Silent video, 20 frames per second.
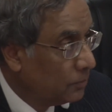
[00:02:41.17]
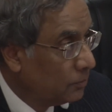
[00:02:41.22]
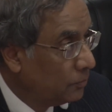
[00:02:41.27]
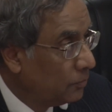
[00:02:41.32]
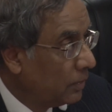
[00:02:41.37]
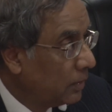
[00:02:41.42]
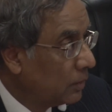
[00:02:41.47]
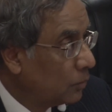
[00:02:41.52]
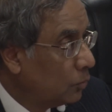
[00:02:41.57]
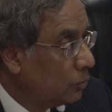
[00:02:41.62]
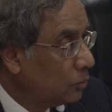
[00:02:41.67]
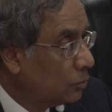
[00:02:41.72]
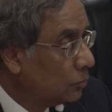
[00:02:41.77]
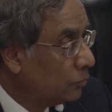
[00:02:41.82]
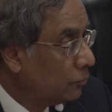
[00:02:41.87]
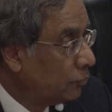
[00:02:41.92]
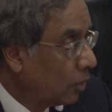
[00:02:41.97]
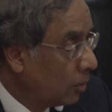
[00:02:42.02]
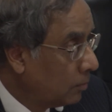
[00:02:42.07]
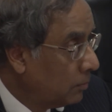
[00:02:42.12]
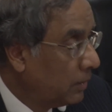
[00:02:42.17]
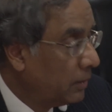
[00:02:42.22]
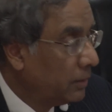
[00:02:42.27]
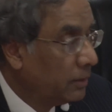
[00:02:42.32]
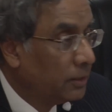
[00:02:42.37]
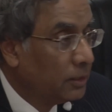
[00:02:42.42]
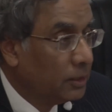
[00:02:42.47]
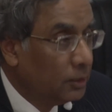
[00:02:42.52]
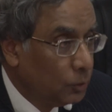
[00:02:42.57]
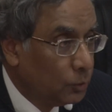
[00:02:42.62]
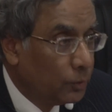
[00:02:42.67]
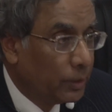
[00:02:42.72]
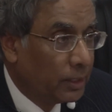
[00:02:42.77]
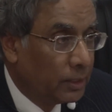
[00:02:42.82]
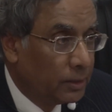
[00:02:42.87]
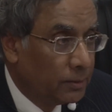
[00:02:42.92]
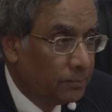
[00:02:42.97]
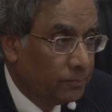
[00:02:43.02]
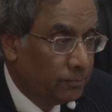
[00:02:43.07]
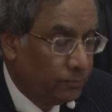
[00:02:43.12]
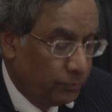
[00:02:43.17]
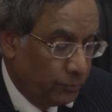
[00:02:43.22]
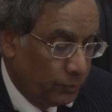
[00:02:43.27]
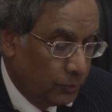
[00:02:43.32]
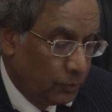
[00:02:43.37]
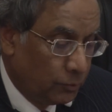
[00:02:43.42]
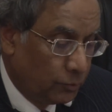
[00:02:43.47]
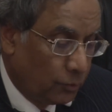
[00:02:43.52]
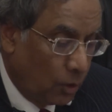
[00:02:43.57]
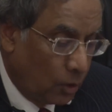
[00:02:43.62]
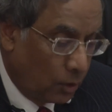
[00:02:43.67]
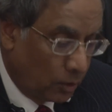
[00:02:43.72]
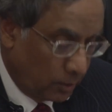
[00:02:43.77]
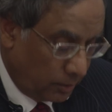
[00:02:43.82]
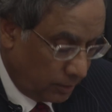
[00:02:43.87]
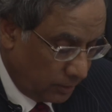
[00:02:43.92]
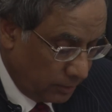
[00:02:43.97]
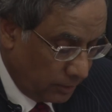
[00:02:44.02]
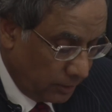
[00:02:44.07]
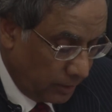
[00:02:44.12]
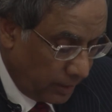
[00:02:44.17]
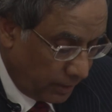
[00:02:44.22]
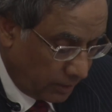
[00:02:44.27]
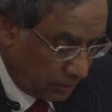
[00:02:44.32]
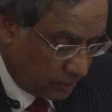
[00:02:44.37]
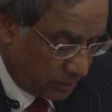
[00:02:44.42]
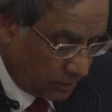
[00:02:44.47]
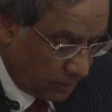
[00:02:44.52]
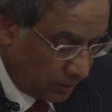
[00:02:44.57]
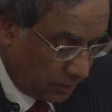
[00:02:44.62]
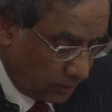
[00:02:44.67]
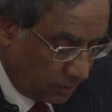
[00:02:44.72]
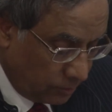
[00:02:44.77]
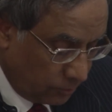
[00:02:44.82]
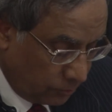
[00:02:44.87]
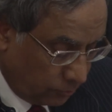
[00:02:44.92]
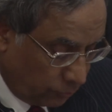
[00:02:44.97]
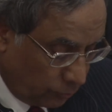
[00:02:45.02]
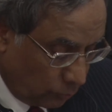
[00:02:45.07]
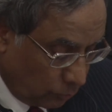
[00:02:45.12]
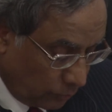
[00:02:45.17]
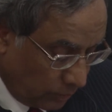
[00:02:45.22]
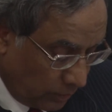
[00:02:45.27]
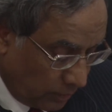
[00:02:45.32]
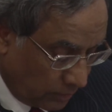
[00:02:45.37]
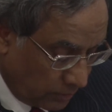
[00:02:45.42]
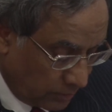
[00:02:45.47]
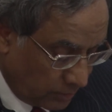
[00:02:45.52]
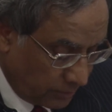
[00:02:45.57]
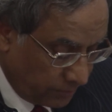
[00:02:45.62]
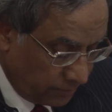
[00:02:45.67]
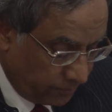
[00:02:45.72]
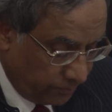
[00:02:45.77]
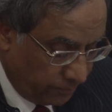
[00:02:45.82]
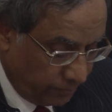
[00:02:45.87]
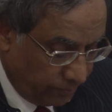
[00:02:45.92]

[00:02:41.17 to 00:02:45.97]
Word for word: we are going to formally renew it for the next uh, few years.